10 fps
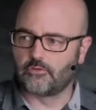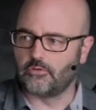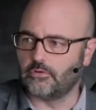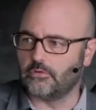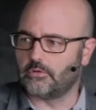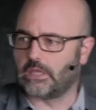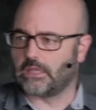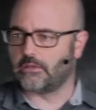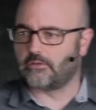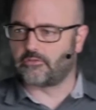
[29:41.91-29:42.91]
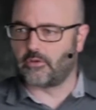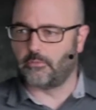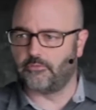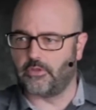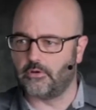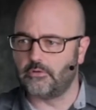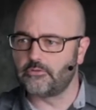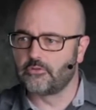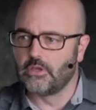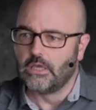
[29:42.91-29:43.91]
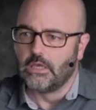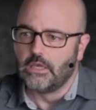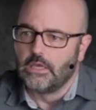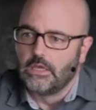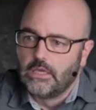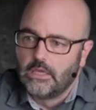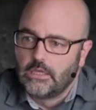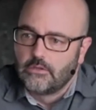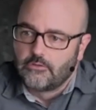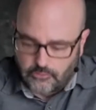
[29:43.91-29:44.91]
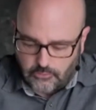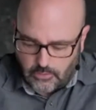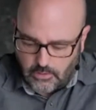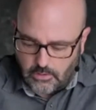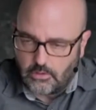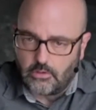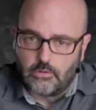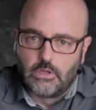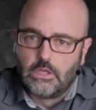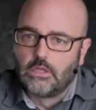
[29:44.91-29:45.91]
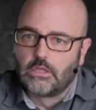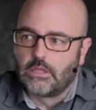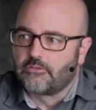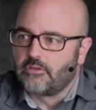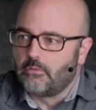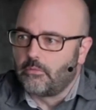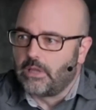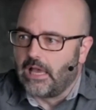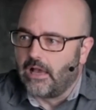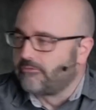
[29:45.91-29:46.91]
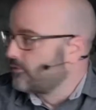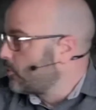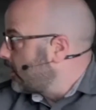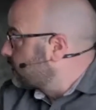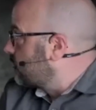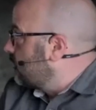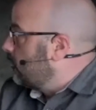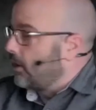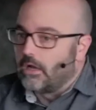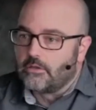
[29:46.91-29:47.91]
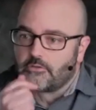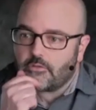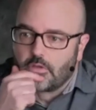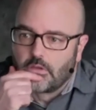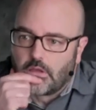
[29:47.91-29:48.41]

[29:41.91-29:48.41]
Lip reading: to get into some of those. So let's see what we have question-wise.